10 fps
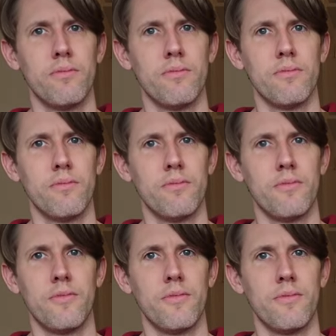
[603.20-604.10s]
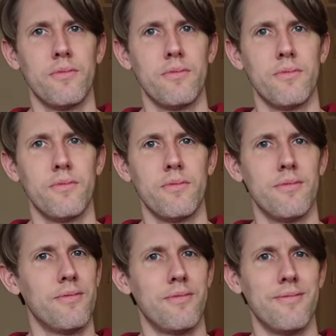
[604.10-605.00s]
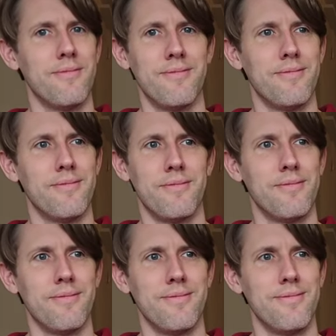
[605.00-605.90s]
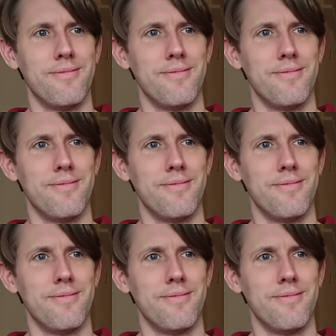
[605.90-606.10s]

(silent)